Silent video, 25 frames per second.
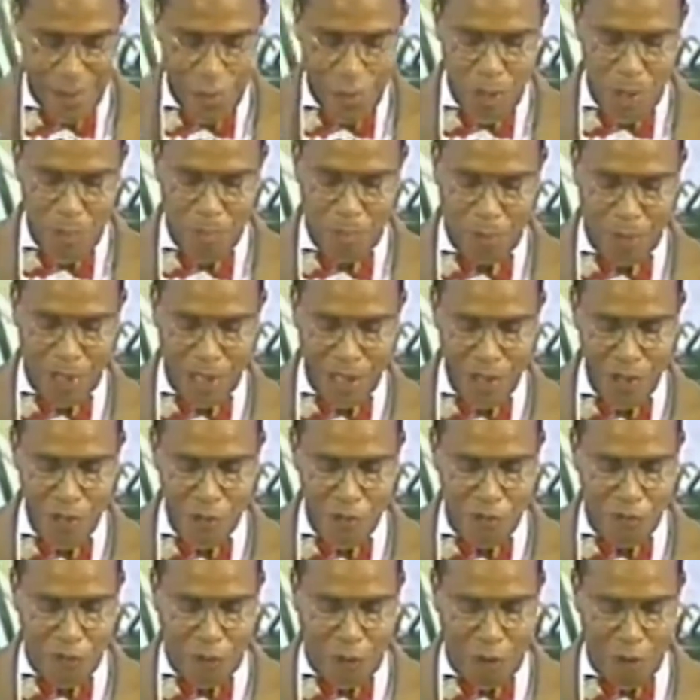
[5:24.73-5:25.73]
we bring
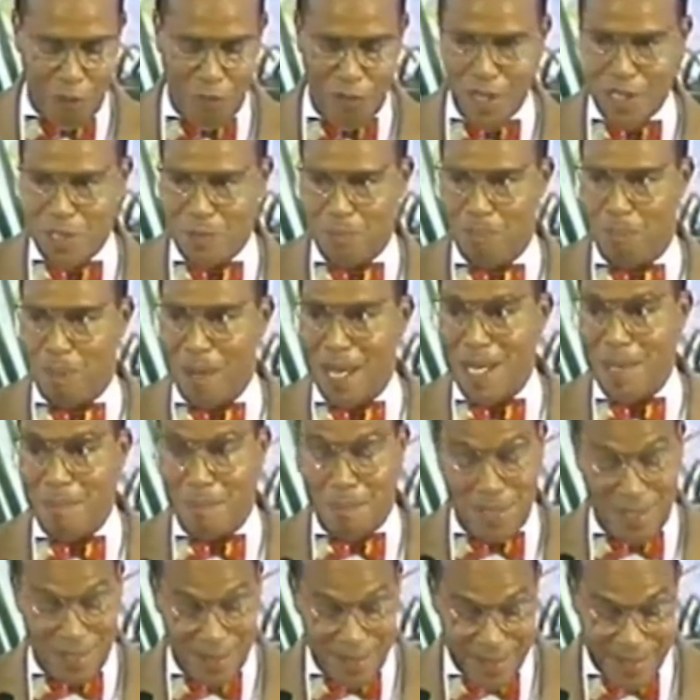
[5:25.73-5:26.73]
you forth as
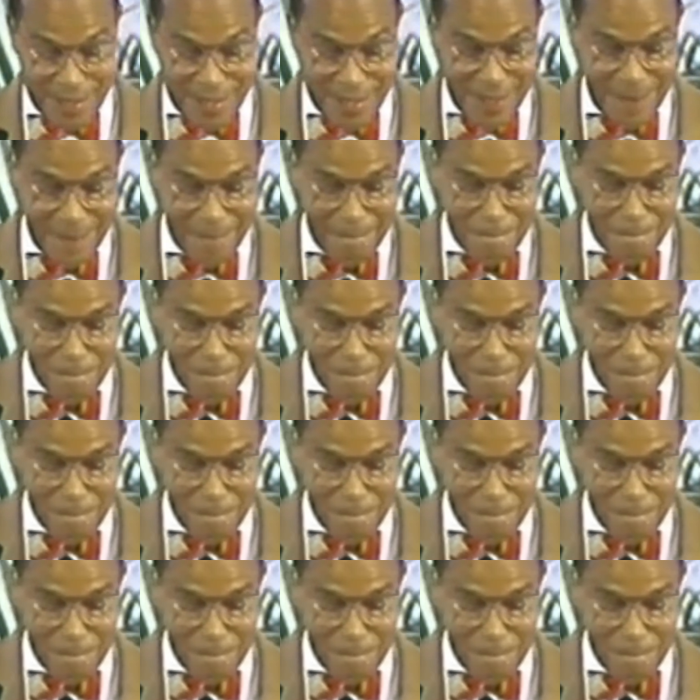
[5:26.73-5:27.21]
babies,